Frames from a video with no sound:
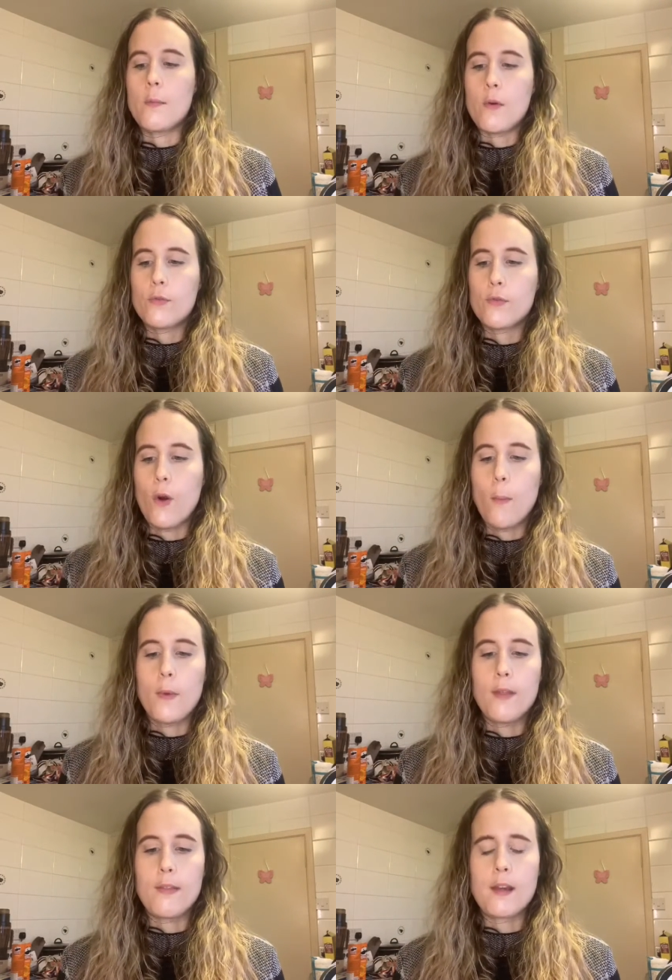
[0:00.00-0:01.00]
from
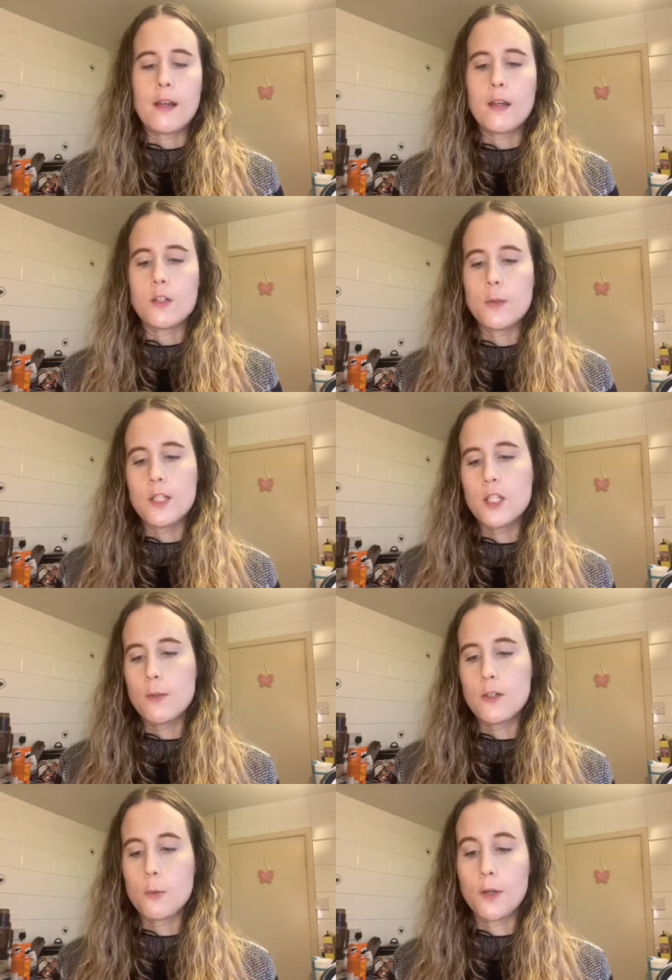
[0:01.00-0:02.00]
the
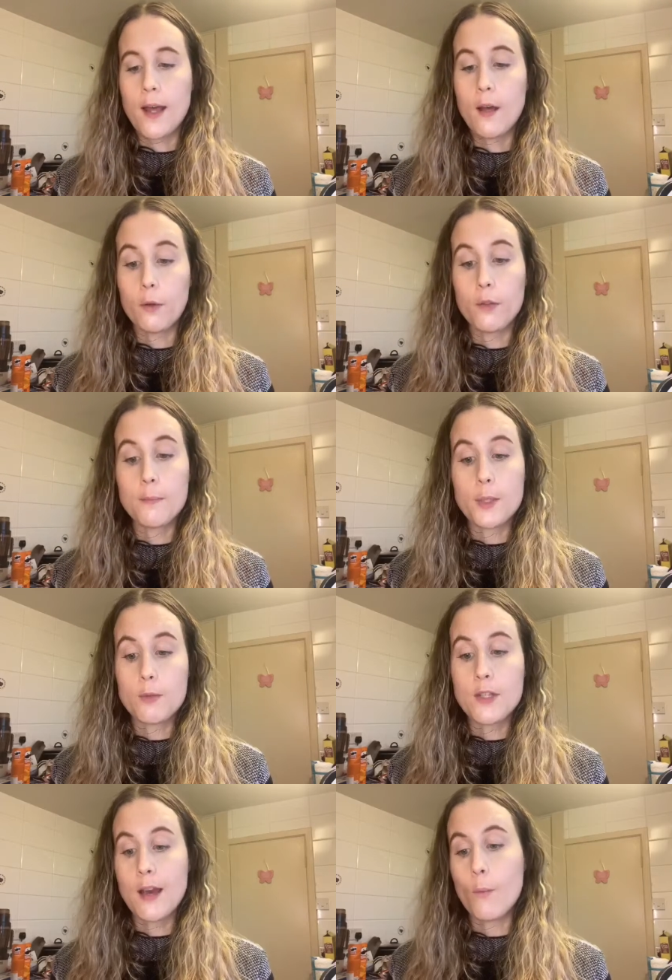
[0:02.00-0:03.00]
2021 Health,
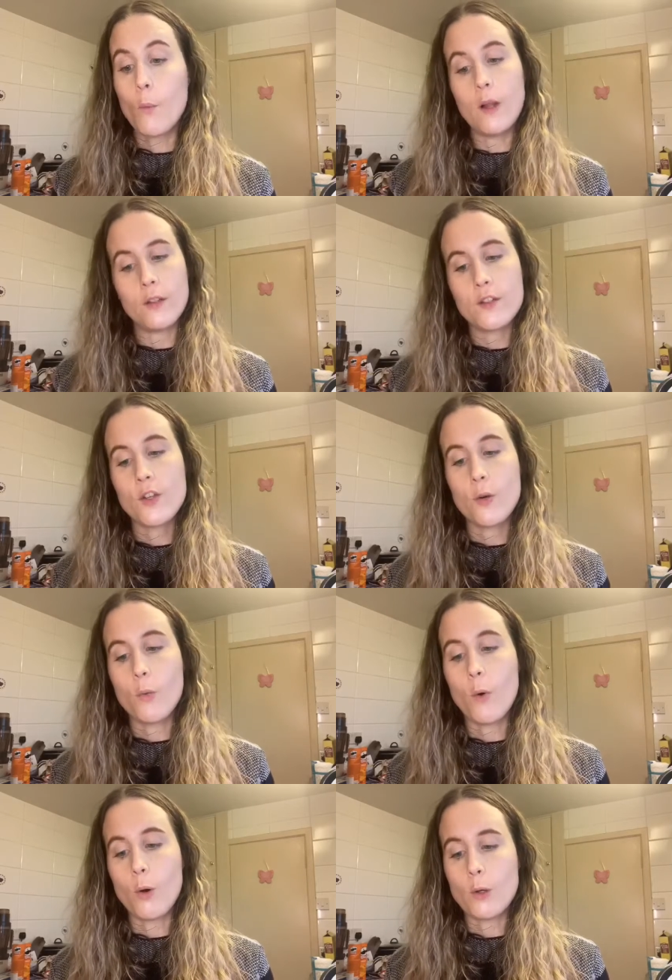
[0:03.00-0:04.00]
Beauty and Wellness
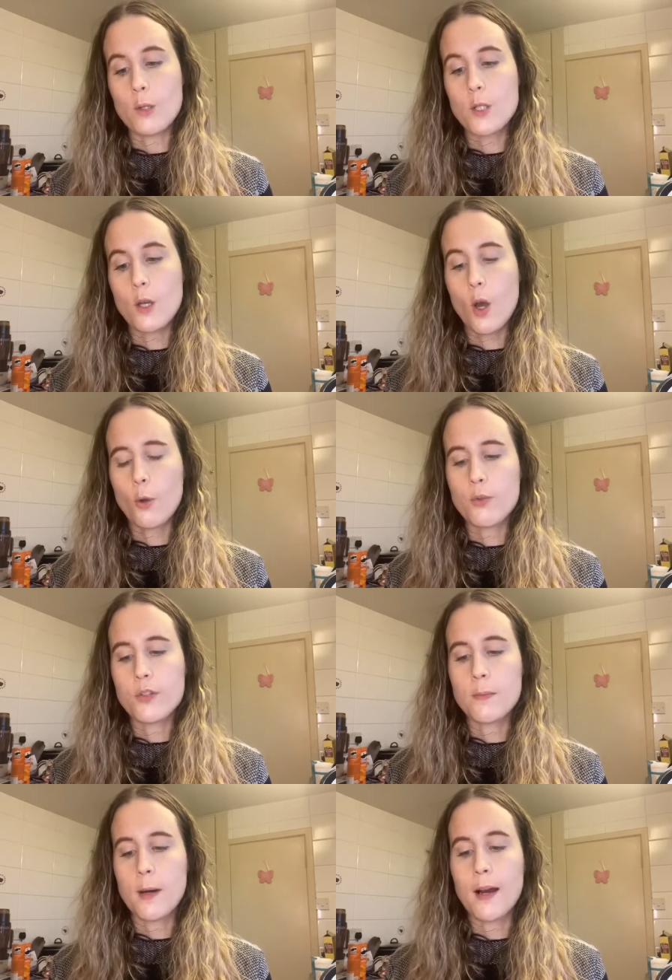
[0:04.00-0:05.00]
Awards, hosted
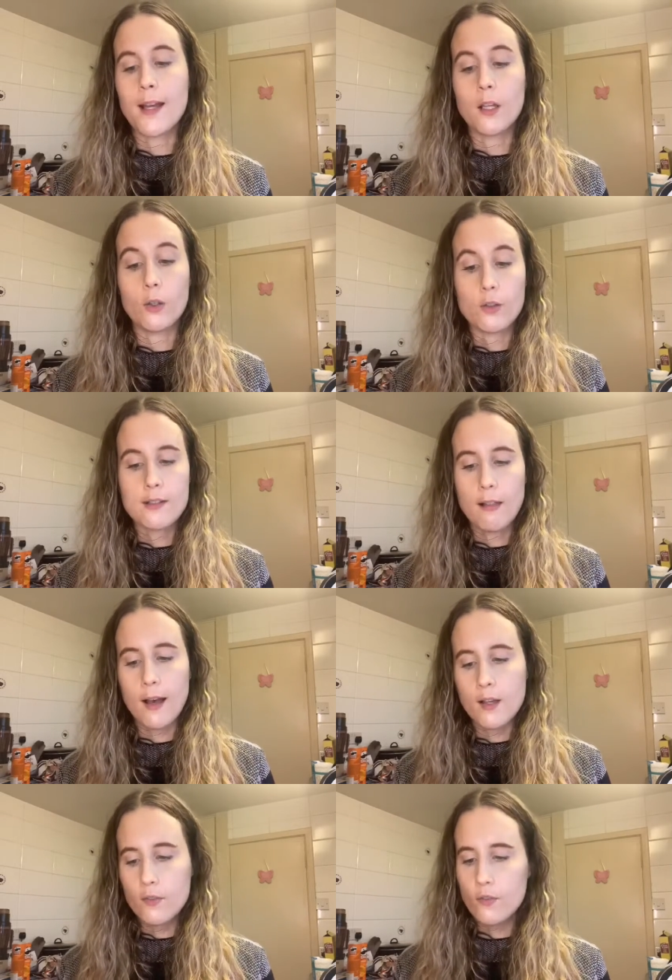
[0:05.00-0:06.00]
by Looks Life.